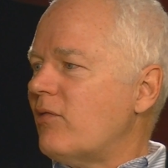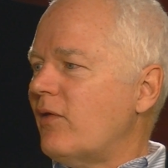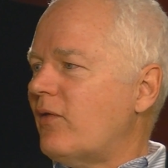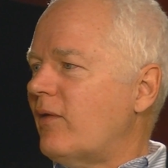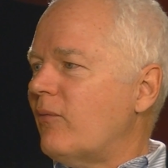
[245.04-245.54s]

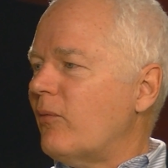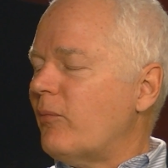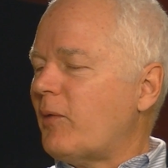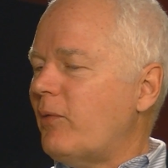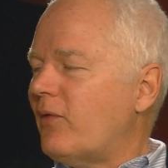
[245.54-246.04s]
say, well, it
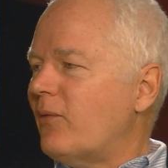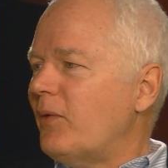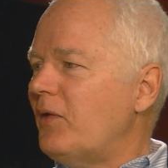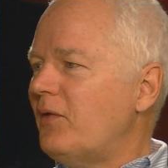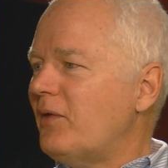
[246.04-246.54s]
must be so
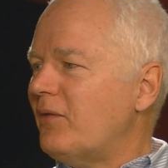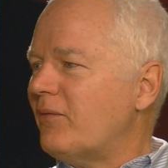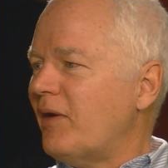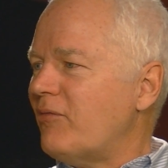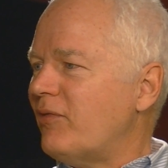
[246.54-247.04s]
easy to
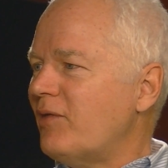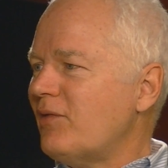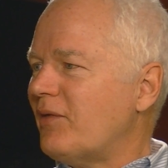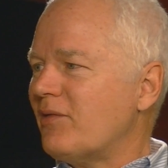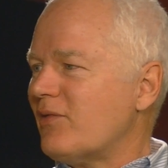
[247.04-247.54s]
write
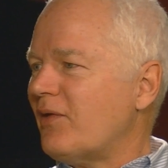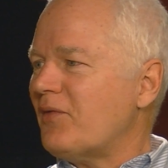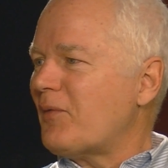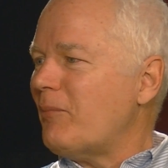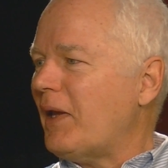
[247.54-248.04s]
fiction because you can
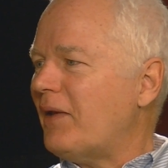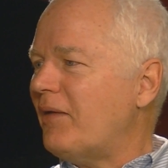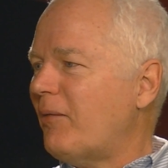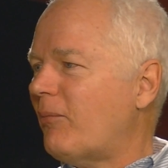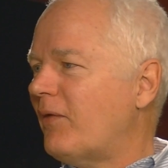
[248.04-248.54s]
just make it
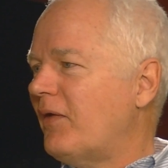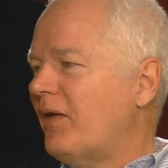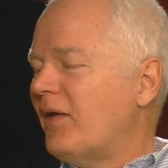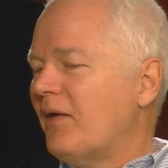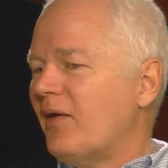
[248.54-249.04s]
up.
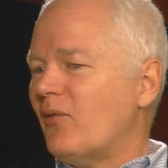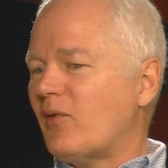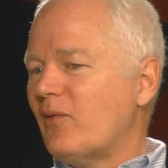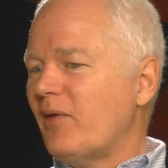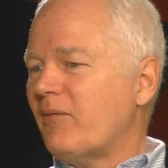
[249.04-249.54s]
And it
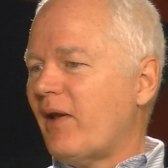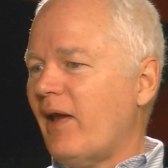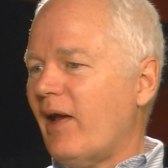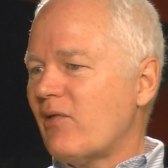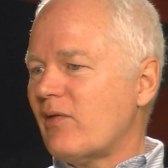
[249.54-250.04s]
was only when I
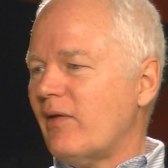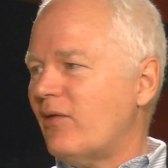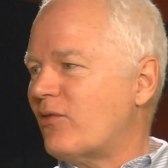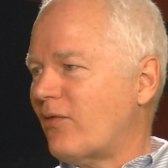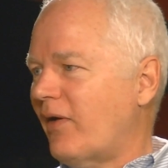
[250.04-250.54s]
actually
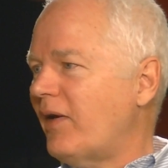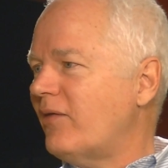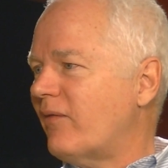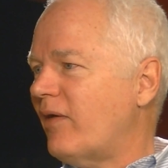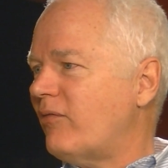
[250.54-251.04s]
tried
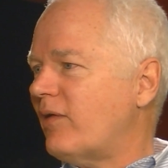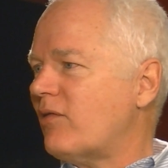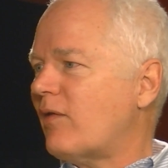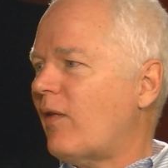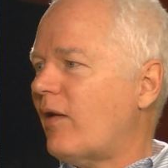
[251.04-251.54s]
to write
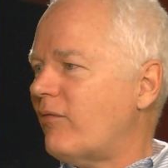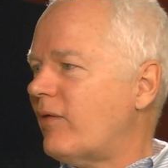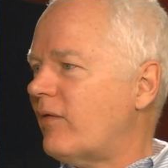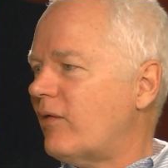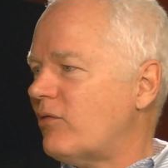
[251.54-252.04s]
fiction that I
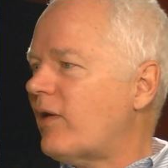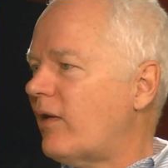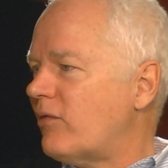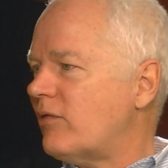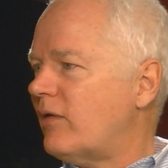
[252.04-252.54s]
found how
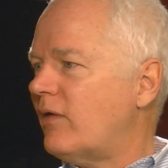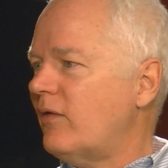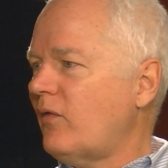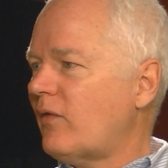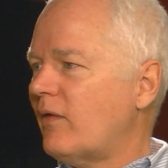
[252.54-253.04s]
challenging it
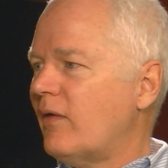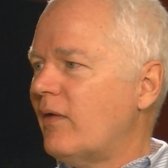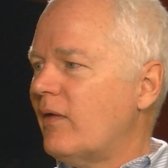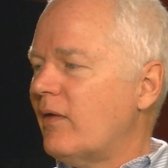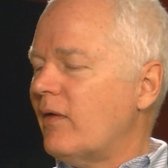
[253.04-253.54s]
is.
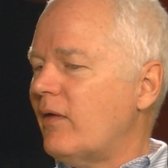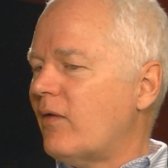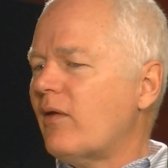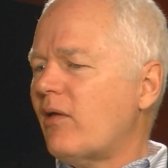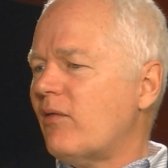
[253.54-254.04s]
And
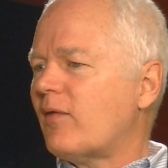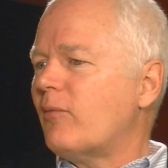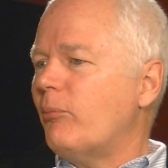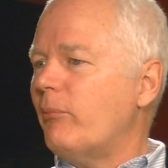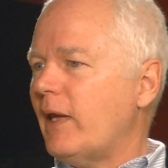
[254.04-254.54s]
it's not just
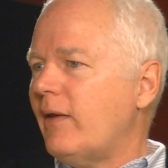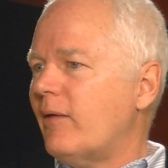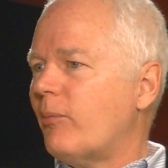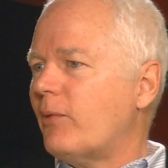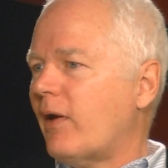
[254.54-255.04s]
making
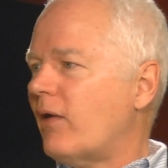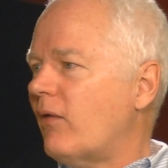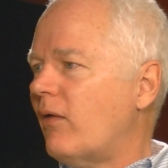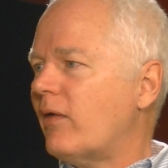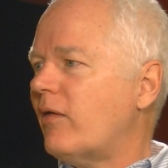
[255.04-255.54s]
up
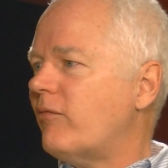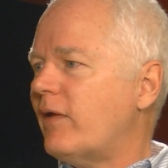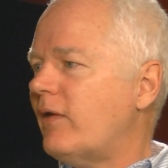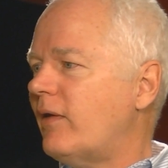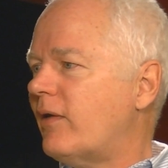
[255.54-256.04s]
dialogue and
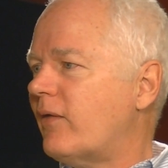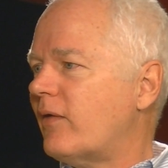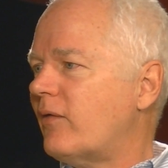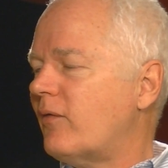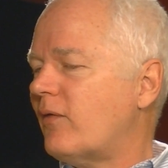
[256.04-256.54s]
inventing
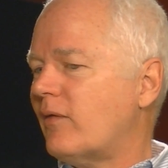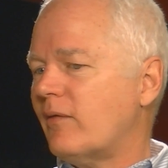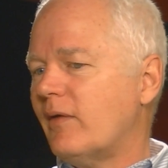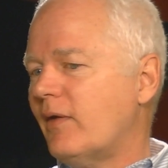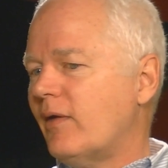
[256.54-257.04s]
characters and
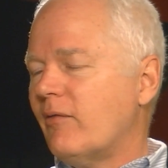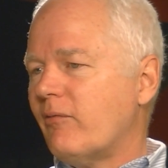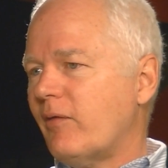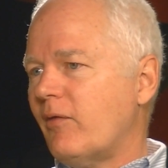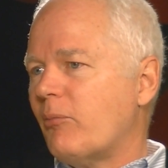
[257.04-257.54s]

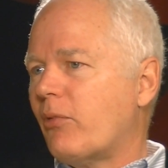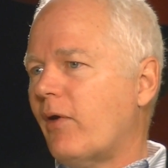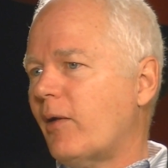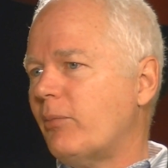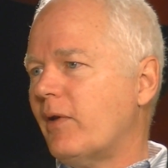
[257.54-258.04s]
finding a
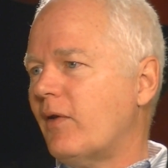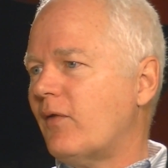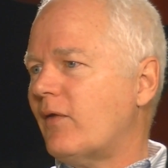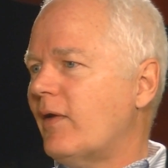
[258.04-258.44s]
plot, but it's